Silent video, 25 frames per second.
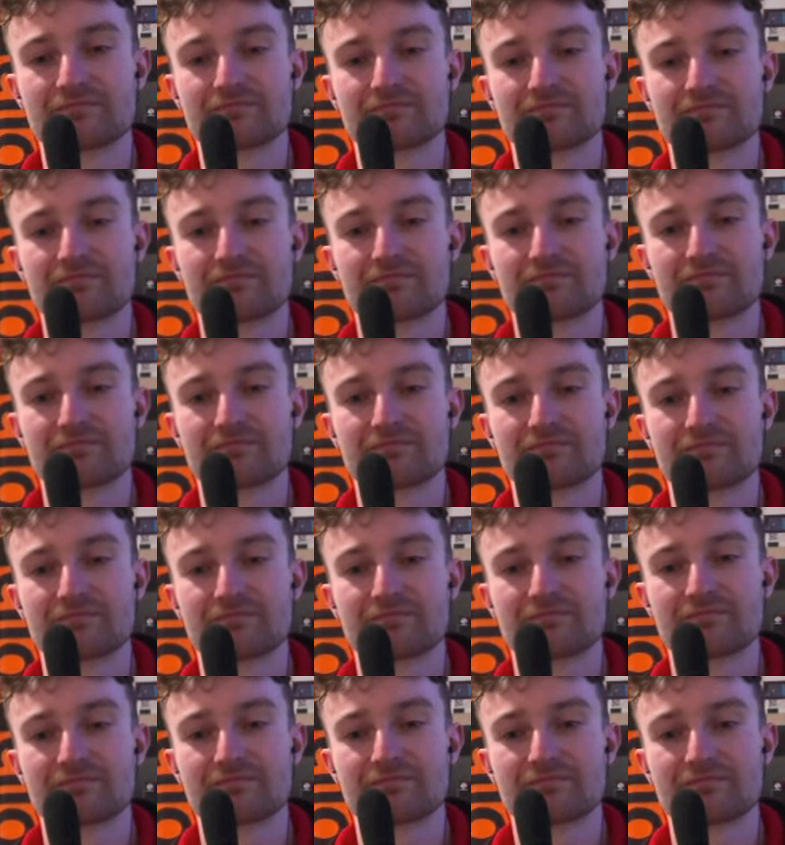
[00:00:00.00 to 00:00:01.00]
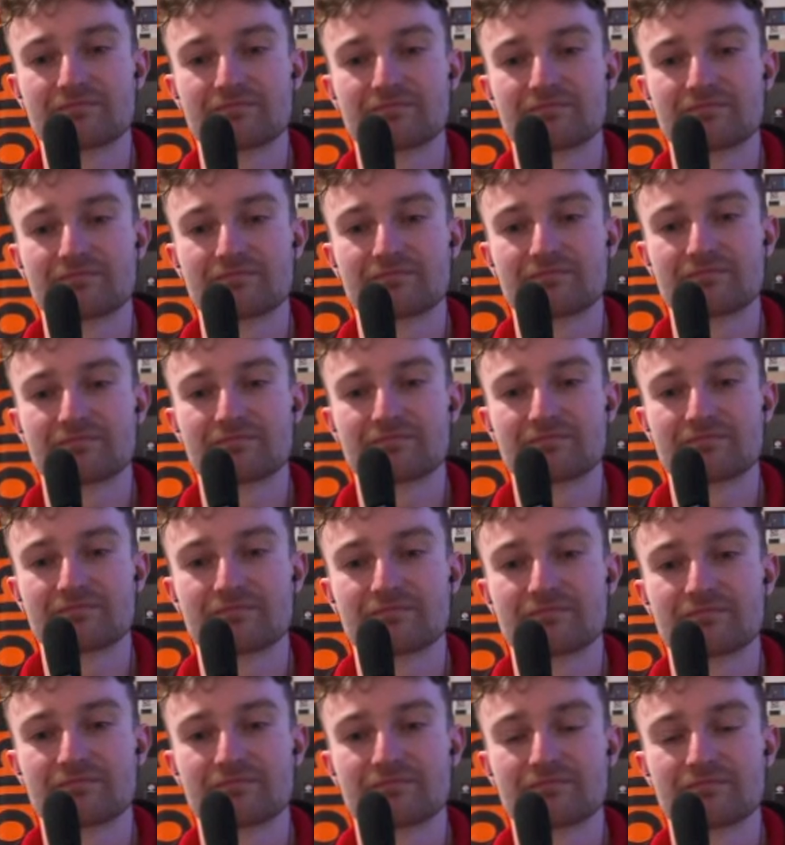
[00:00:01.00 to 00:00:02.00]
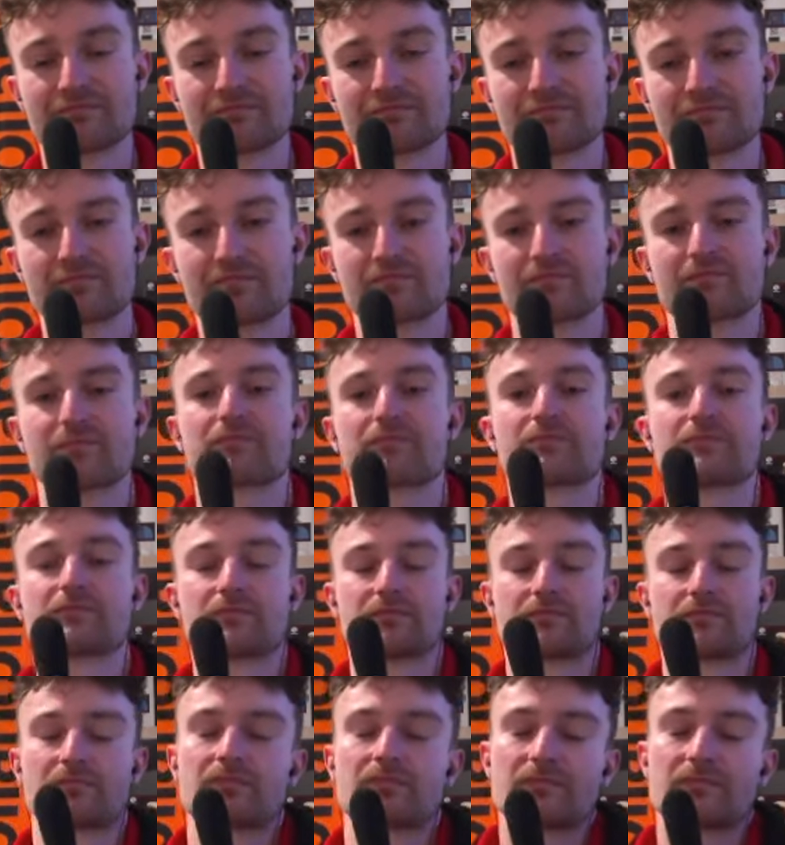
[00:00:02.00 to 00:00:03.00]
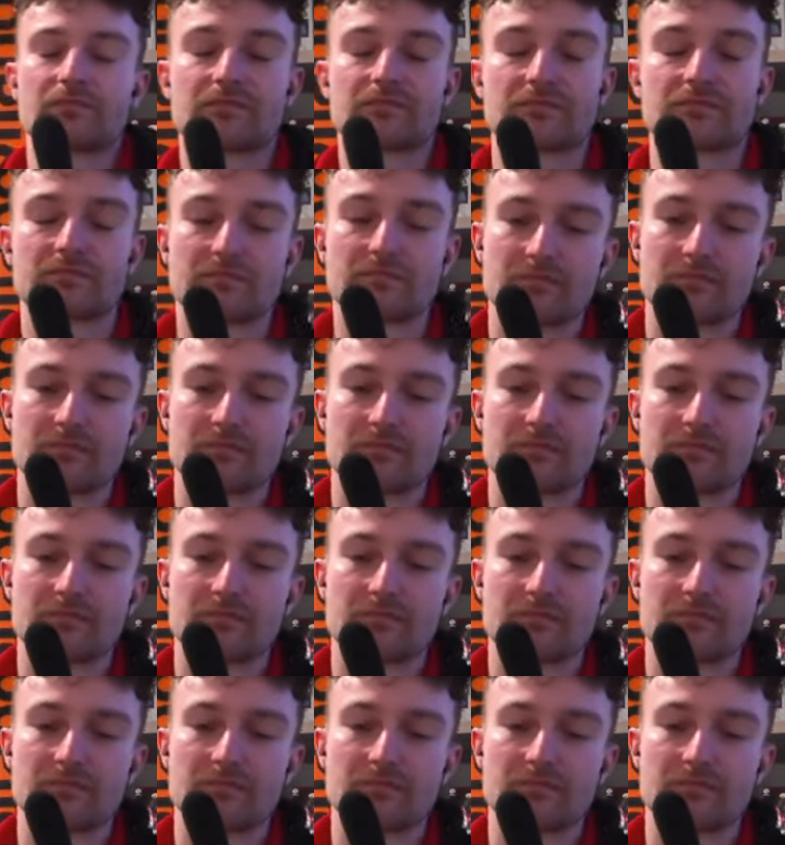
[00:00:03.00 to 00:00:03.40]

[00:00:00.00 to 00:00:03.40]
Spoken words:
[no speech]